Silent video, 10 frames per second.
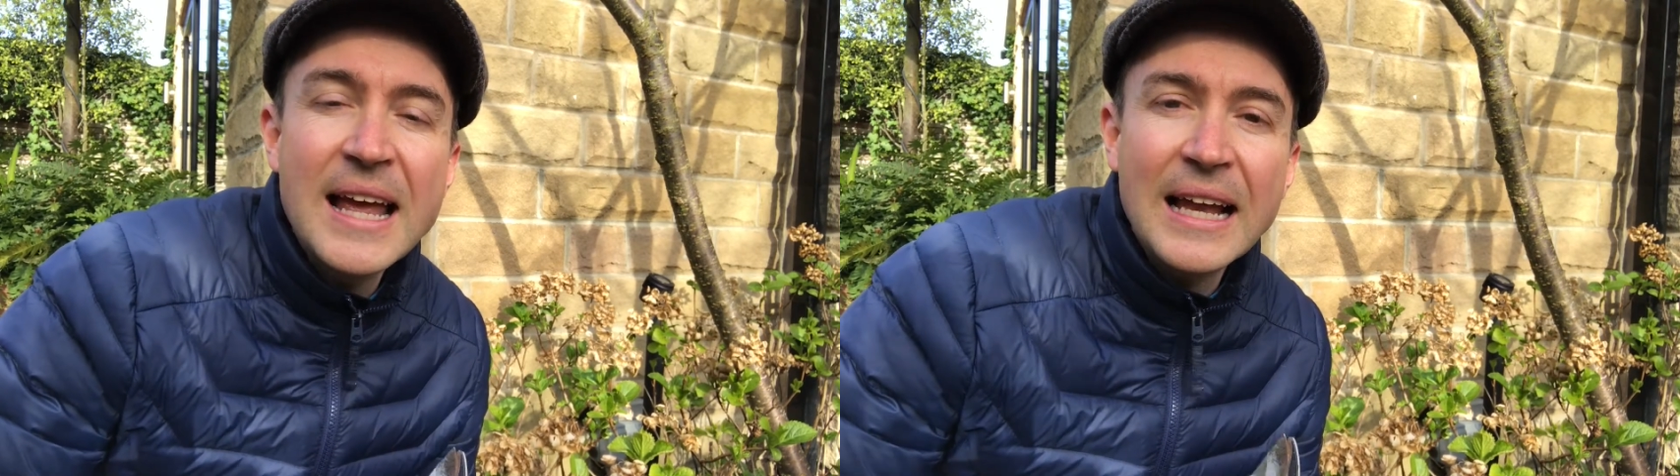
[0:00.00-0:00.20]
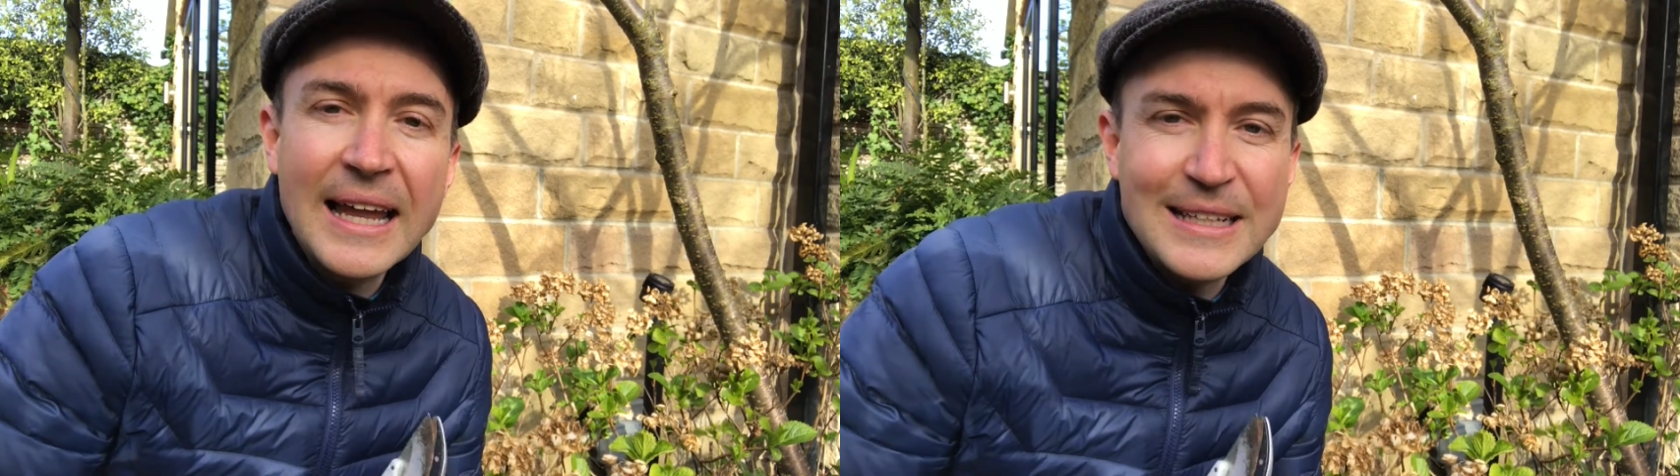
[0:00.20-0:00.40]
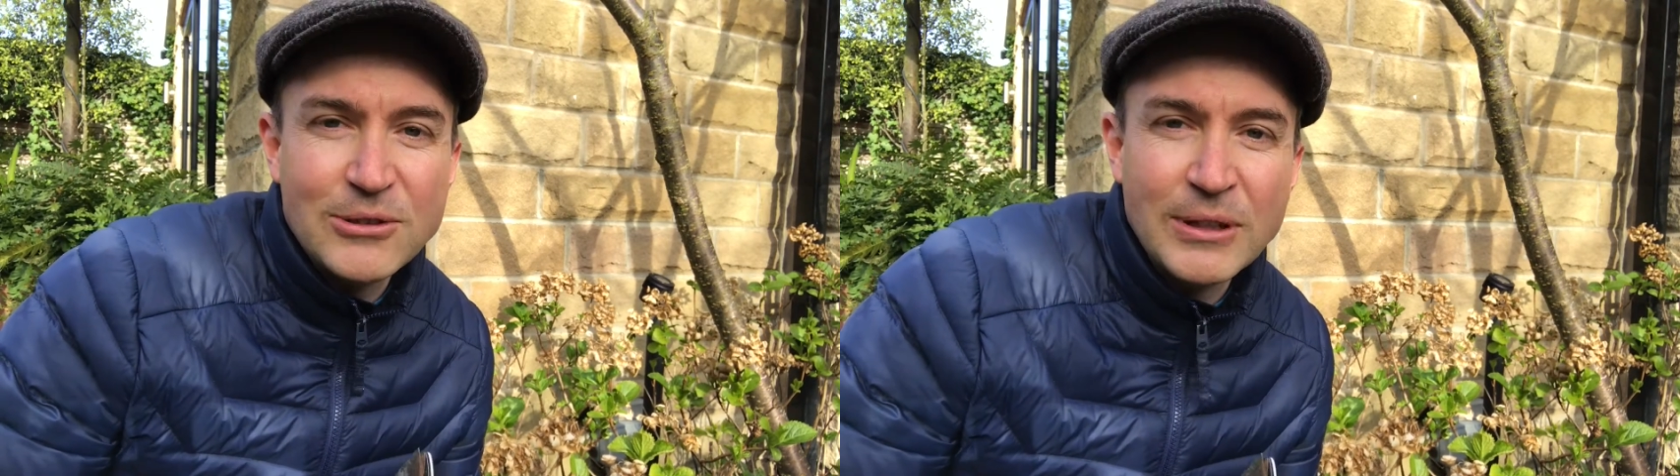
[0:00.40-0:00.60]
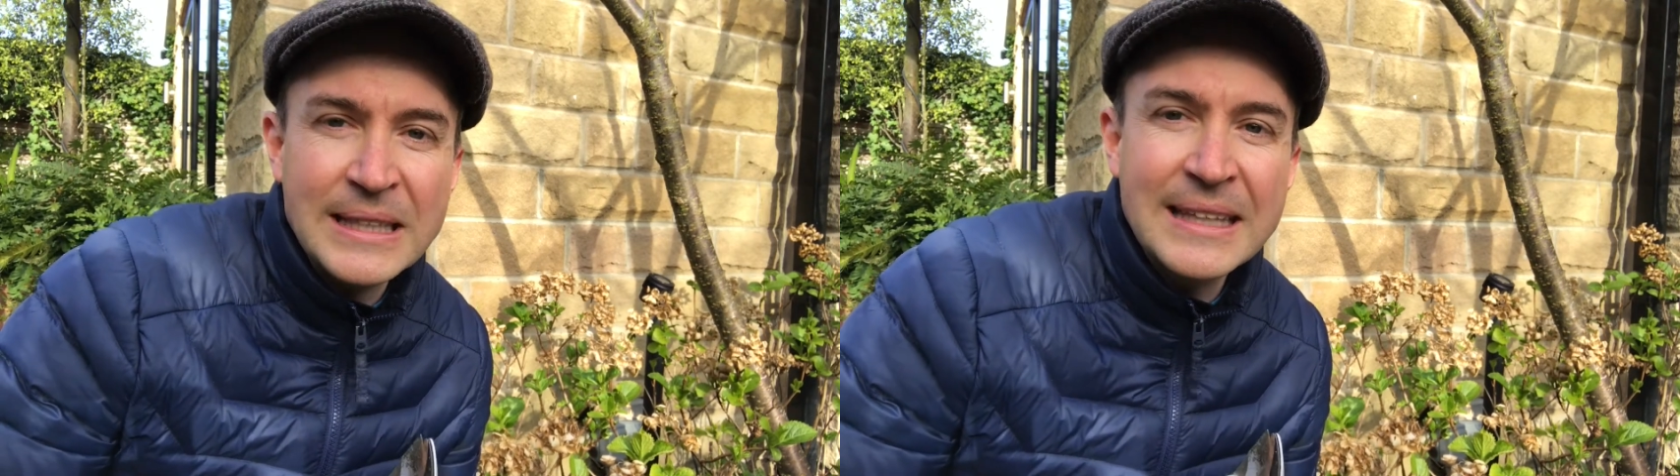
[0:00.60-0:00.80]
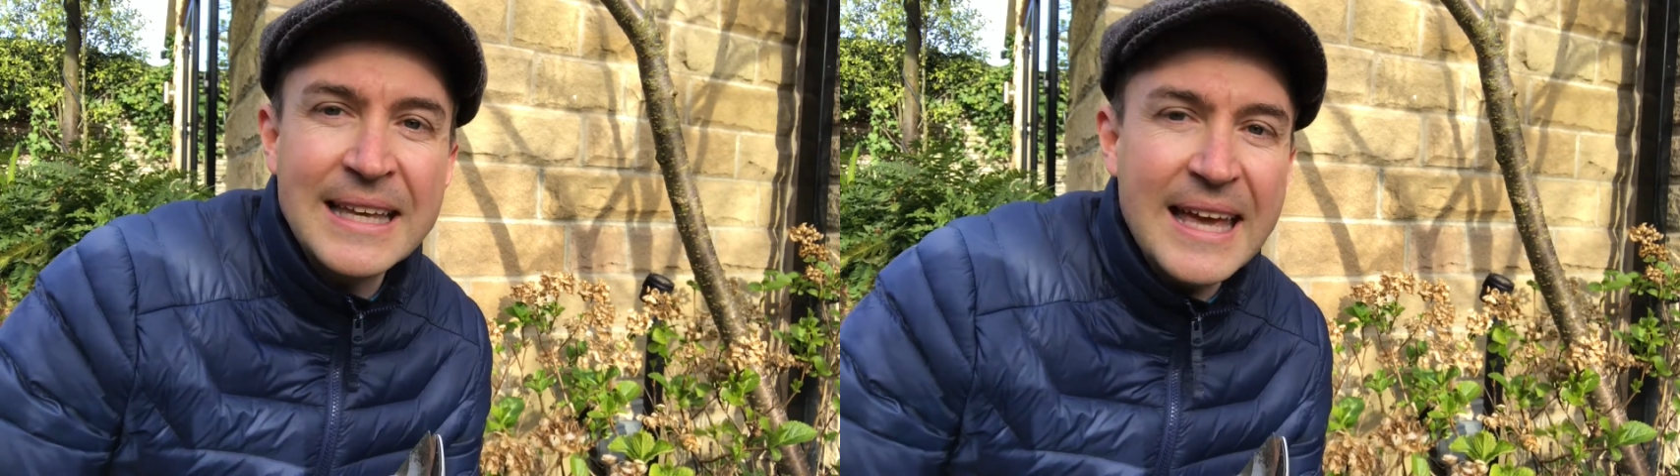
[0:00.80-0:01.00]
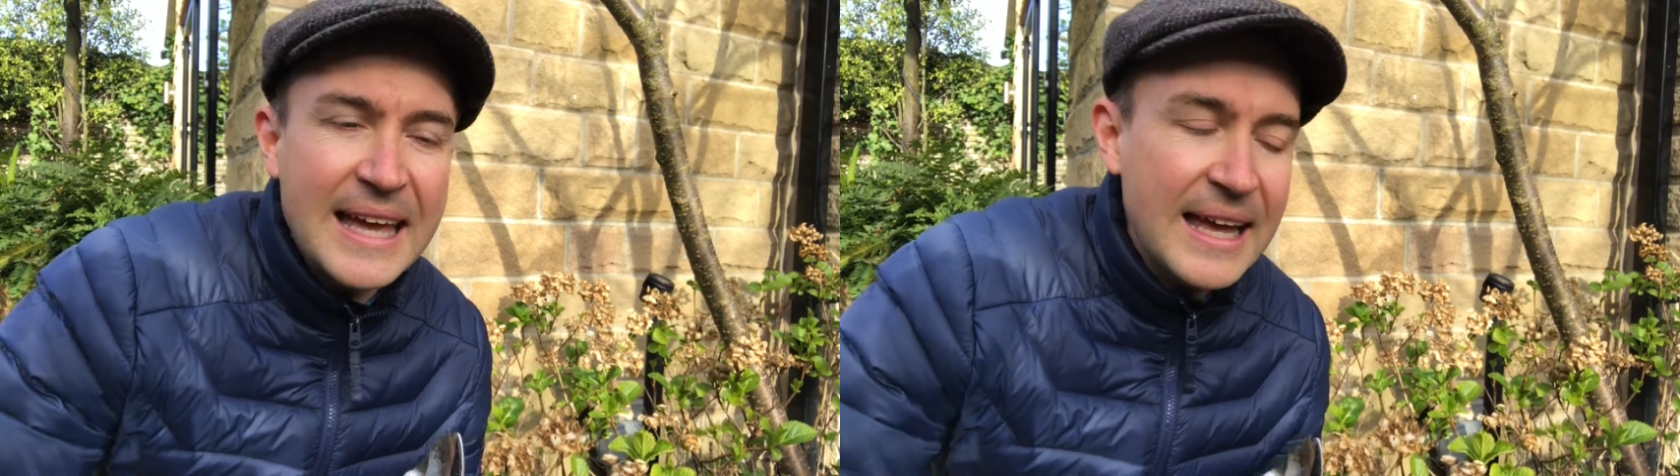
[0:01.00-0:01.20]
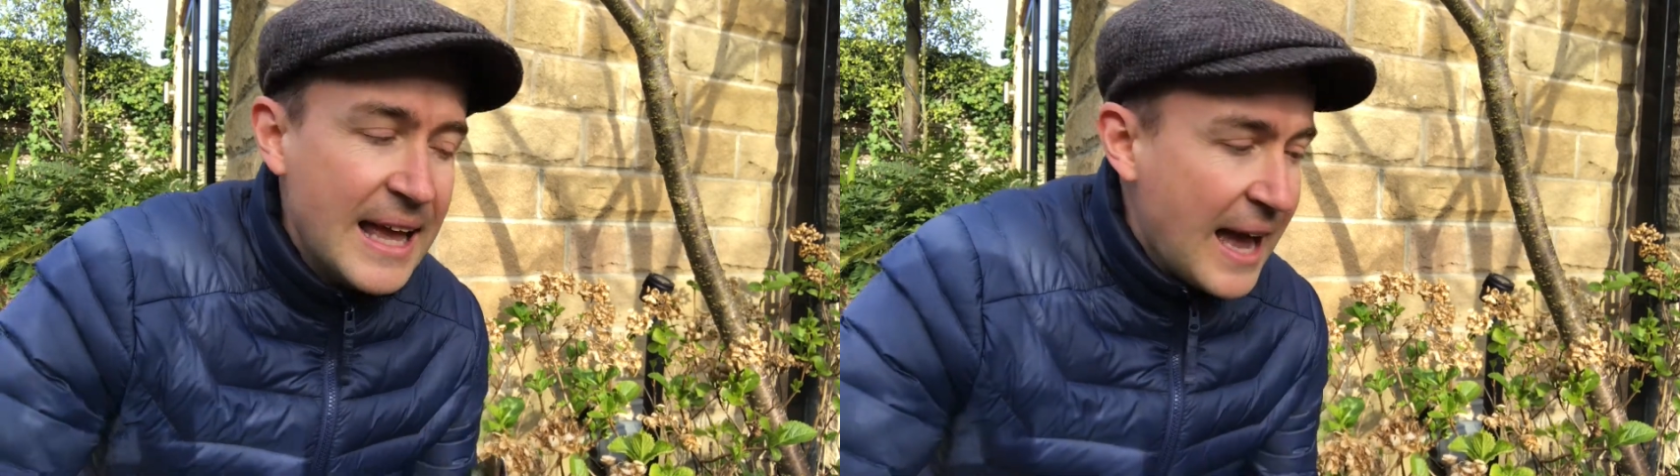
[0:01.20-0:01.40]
later on in the year,